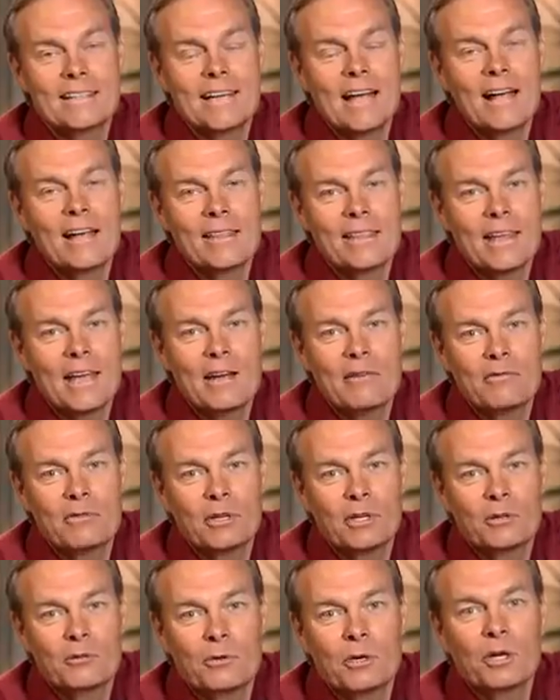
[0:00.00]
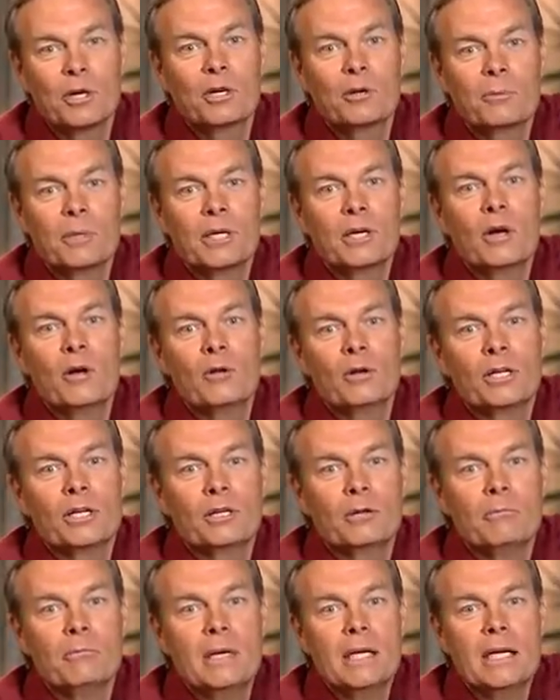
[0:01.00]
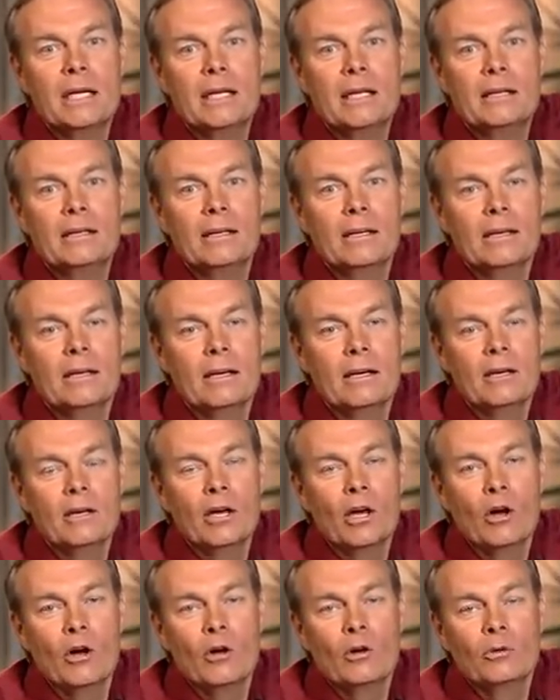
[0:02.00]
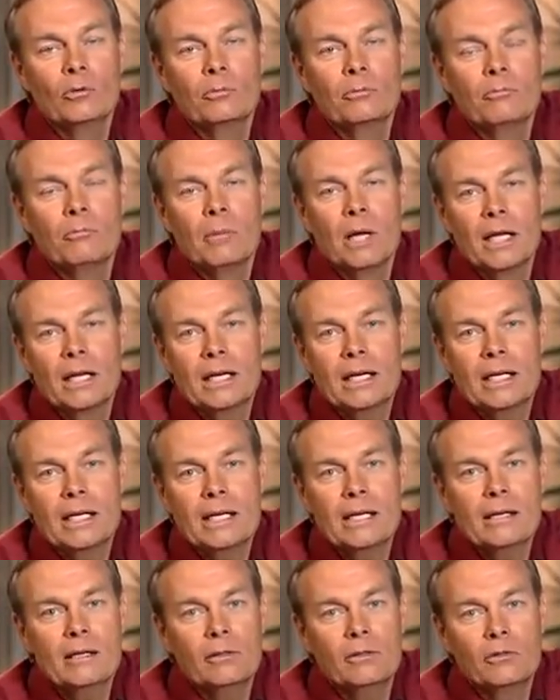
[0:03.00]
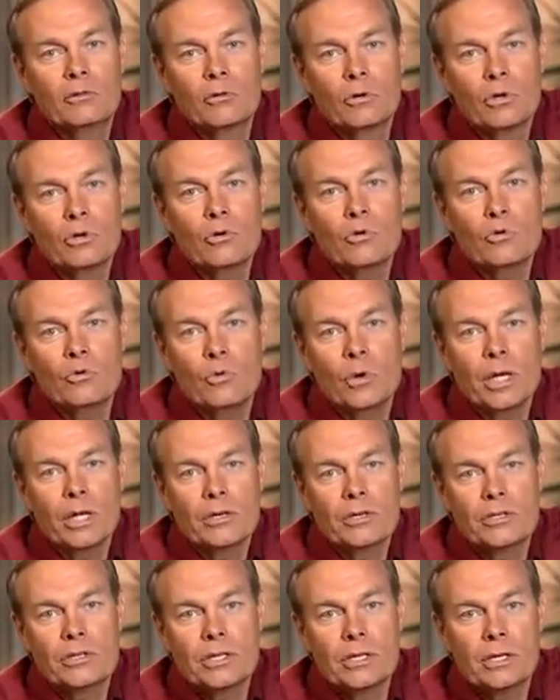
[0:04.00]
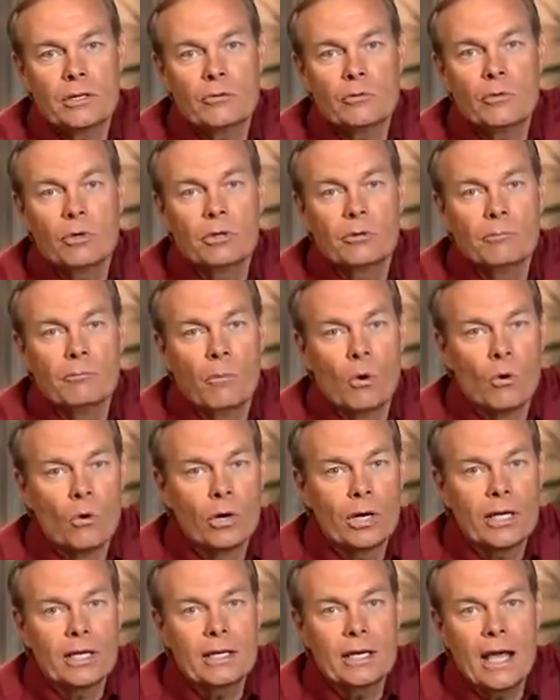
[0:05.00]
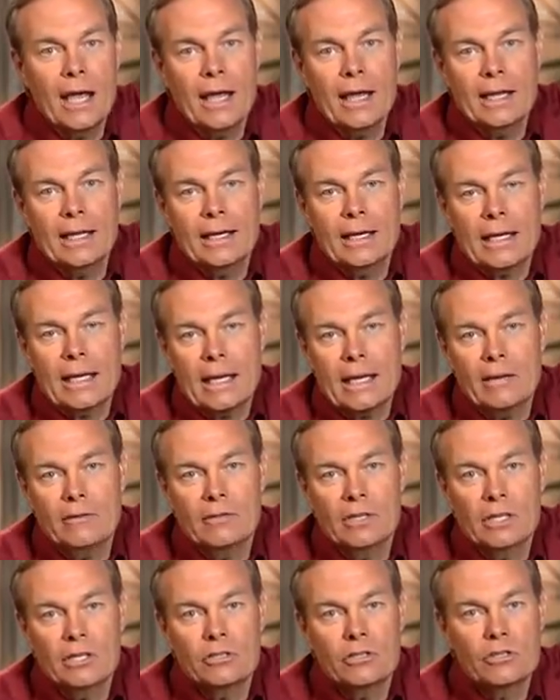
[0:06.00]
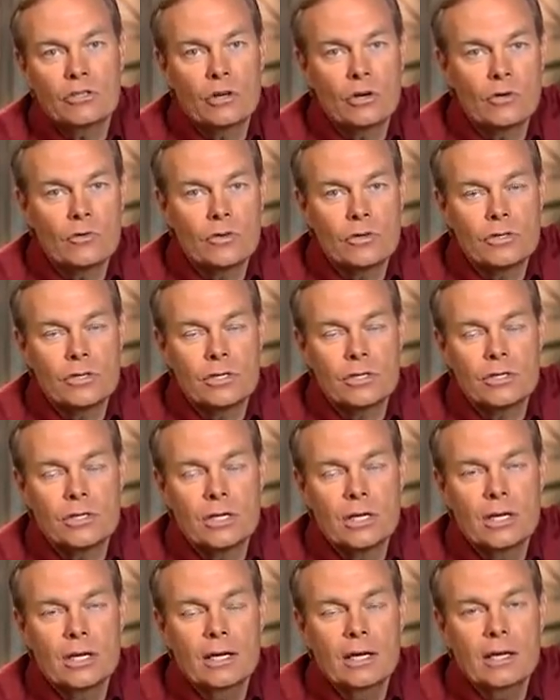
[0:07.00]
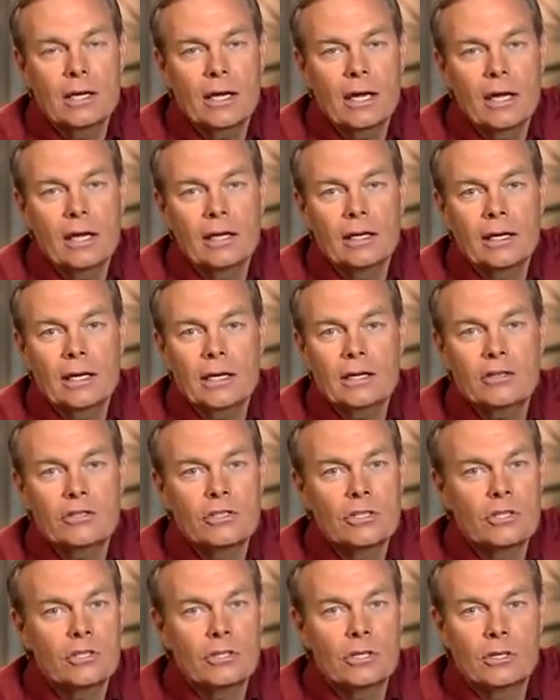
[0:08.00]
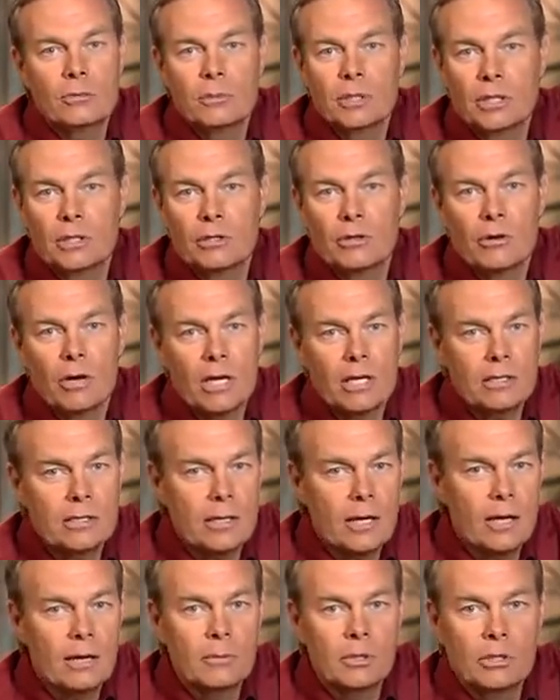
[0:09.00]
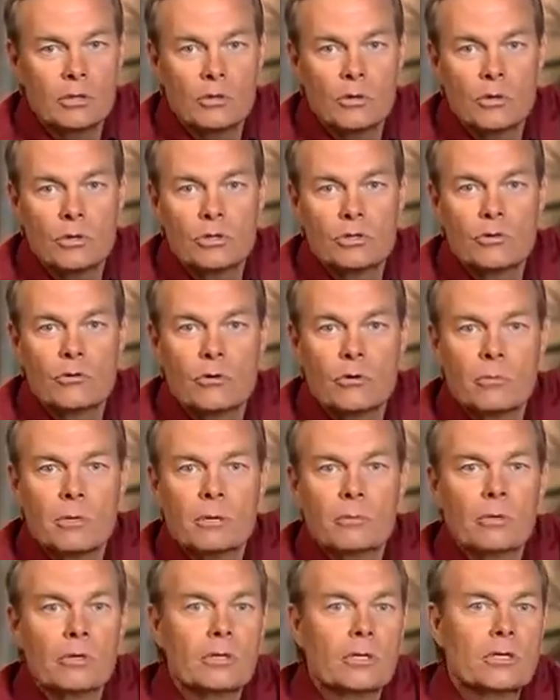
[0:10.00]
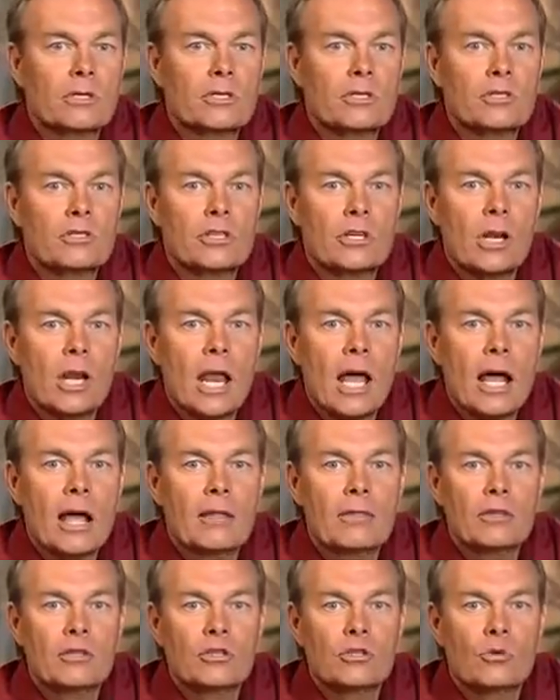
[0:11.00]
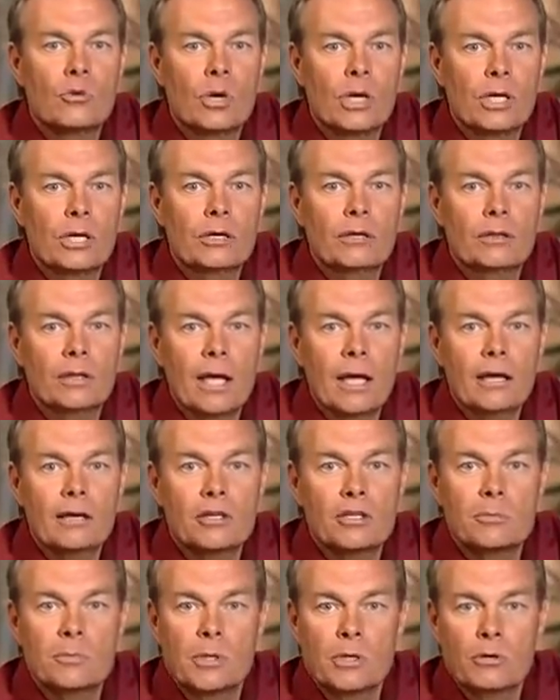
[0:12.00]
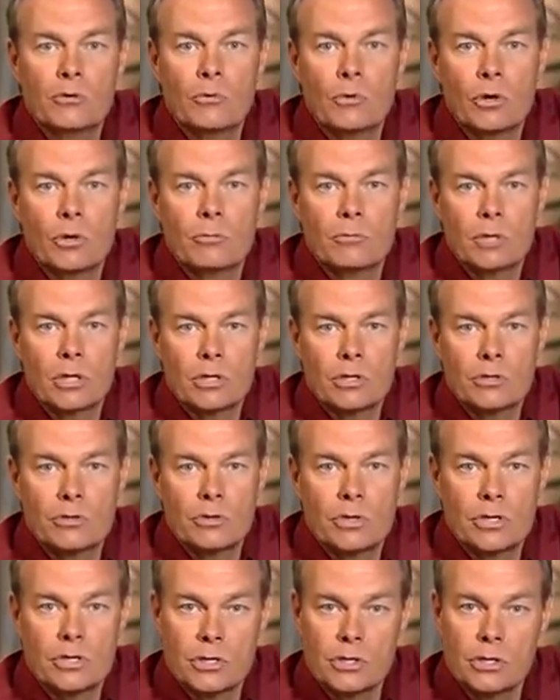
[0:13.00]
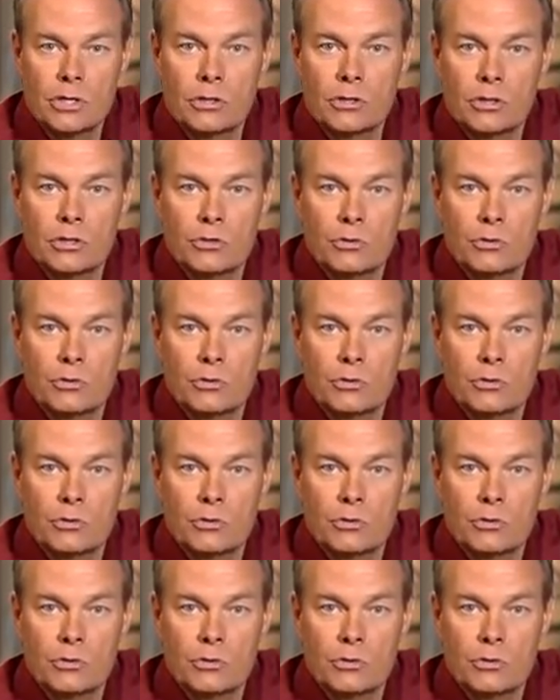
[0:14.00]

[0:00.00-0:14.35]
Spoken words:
South African. We're going to be holding a meeting on Monday through Wednesday with morning and evening services. And it's just going to be a great time in the Lord. So remember, this is July the 20th at Spirit Word Ministries, and then the